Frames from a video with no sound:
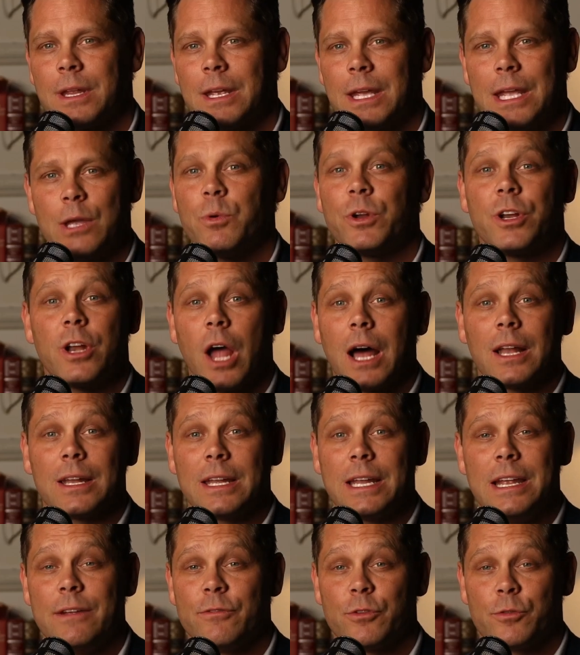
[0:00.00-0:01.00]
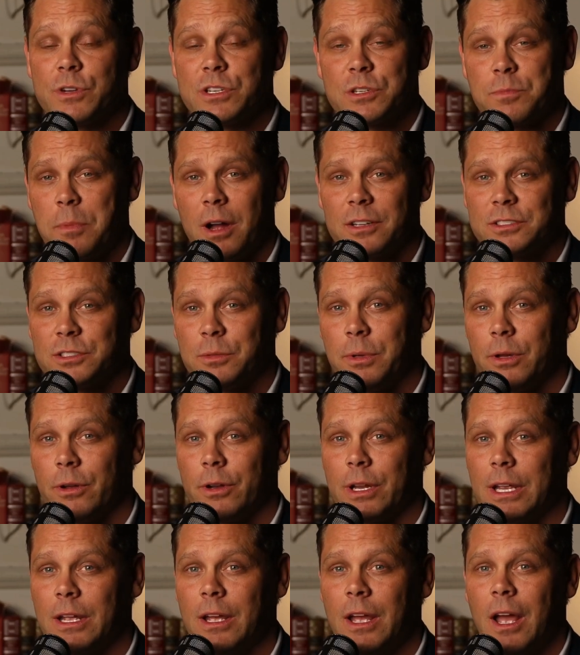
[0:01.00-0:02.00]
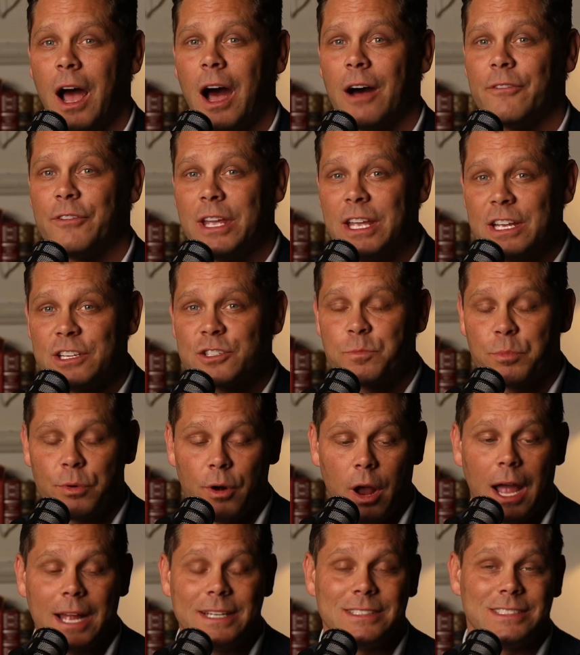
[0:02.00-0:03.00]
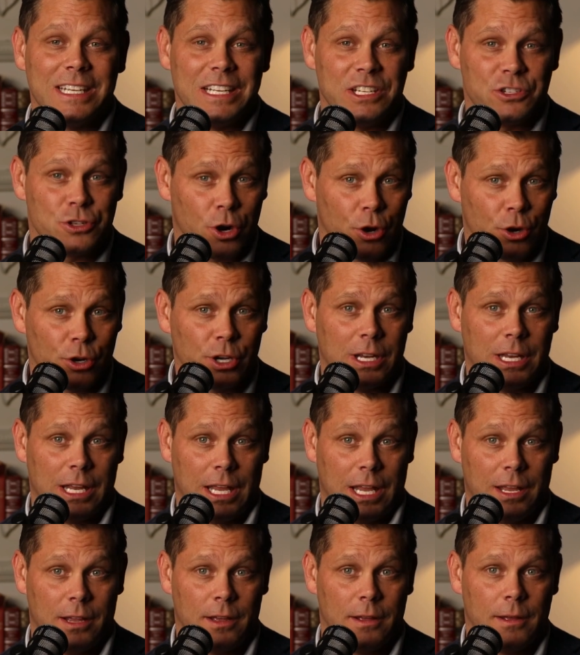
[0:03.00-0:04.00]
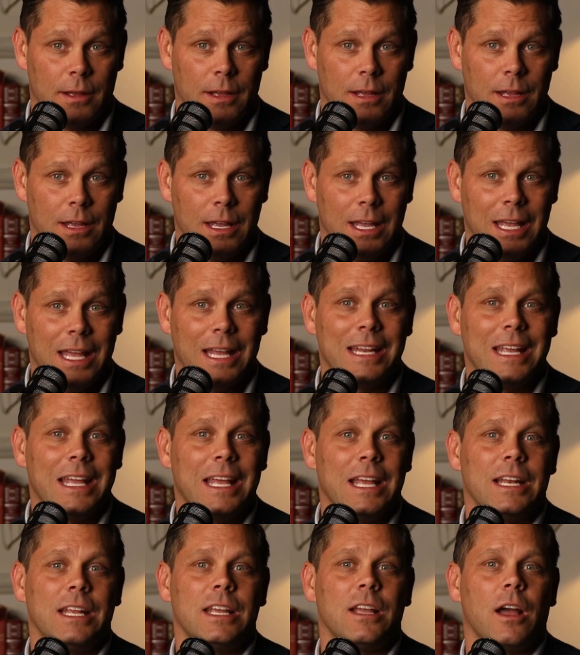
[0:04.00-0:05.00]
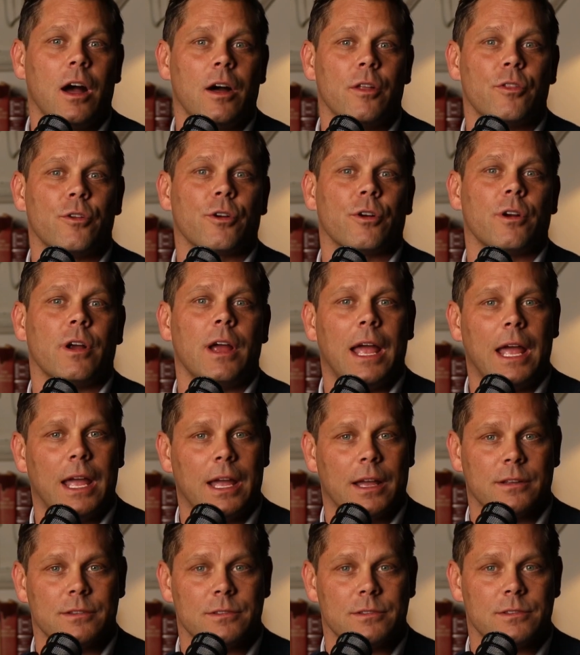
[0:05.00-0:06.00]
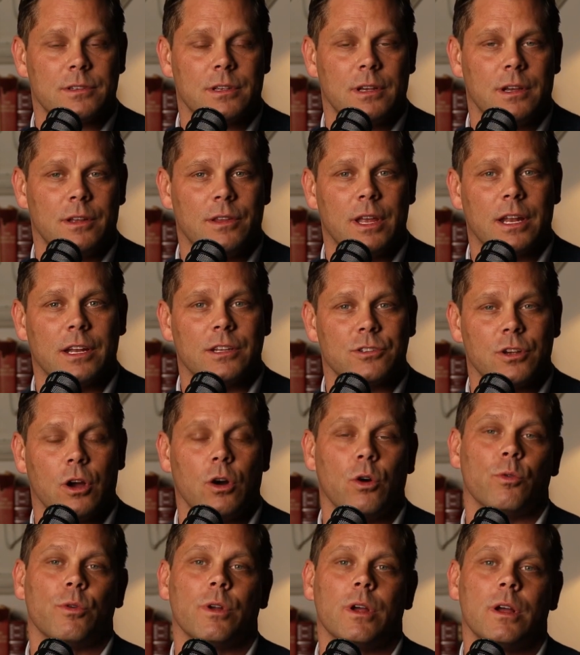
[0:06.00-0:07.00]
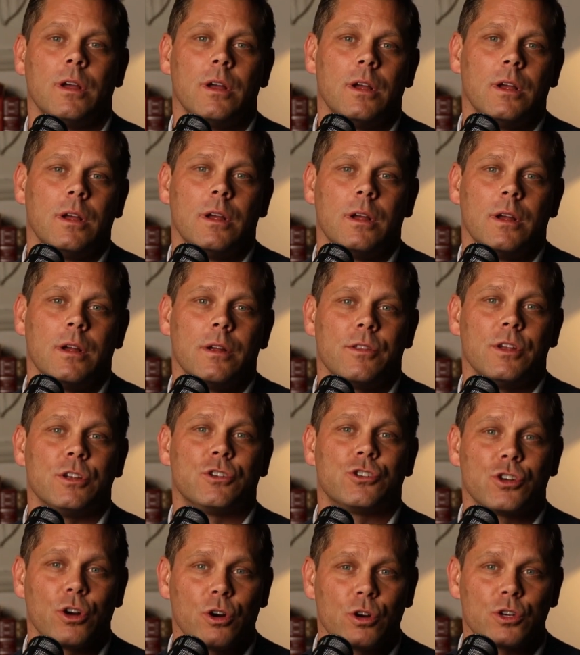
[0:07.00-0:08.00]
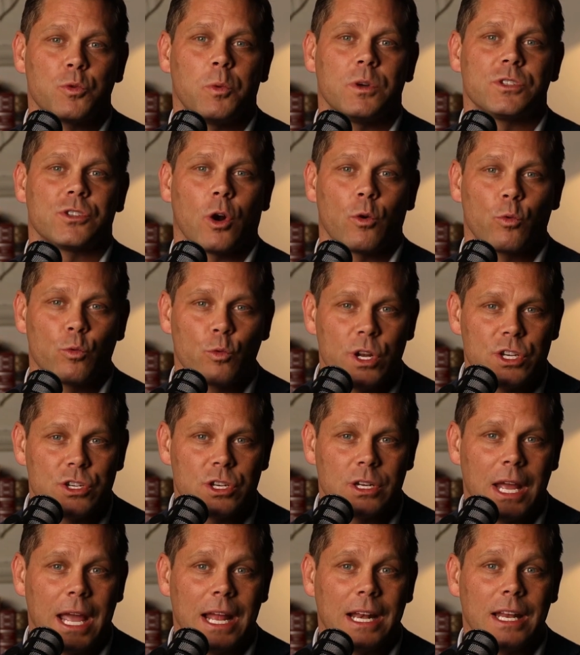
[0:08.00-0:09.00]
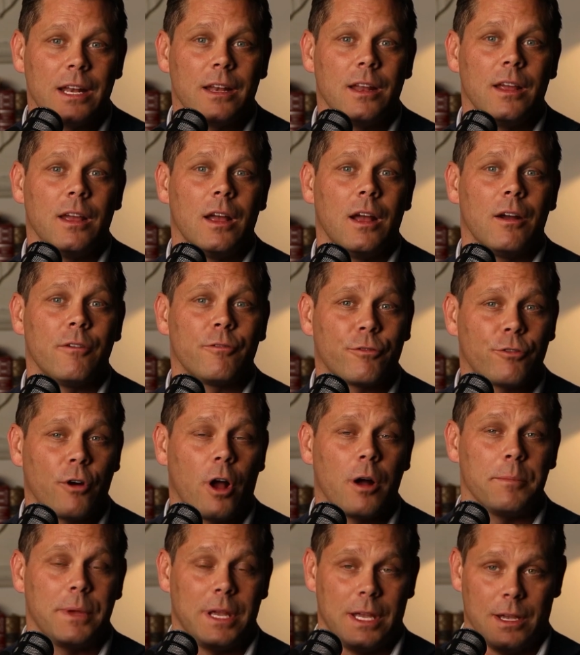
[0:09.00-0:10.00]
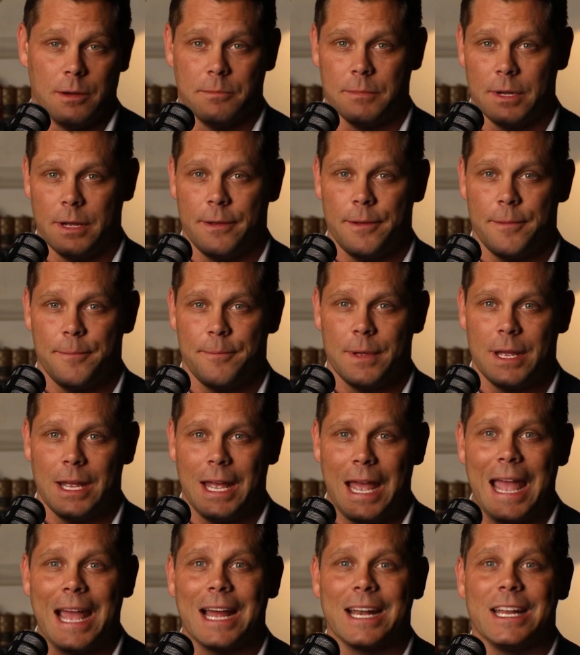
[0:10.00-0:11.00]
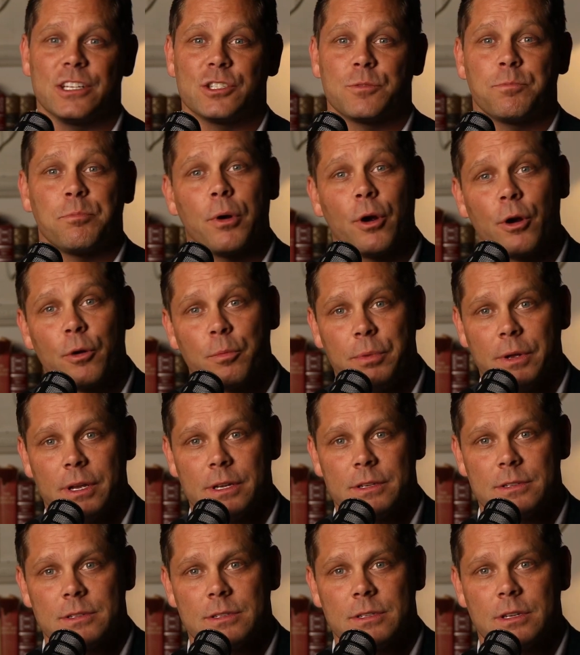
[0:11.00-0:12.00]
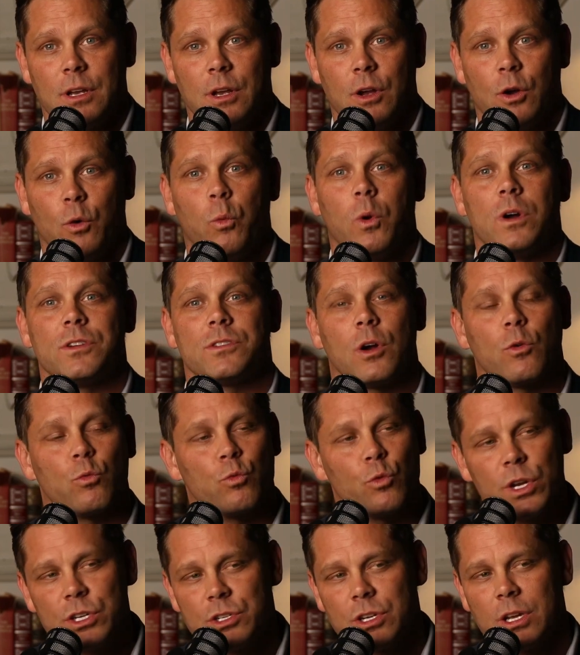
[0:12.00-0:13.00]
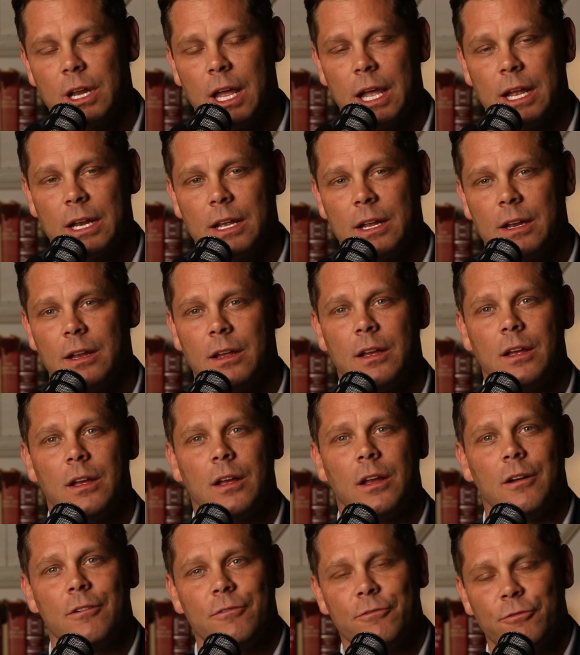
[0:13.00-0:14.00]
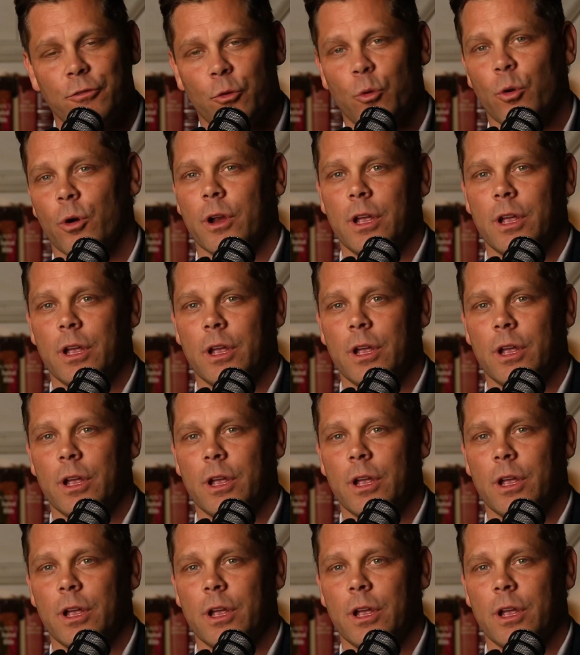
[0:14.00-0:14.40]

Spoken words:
He would not leave the responsibility of his bride's eternity in any other hands than his own. The church was originated from him, and its purpose was originated for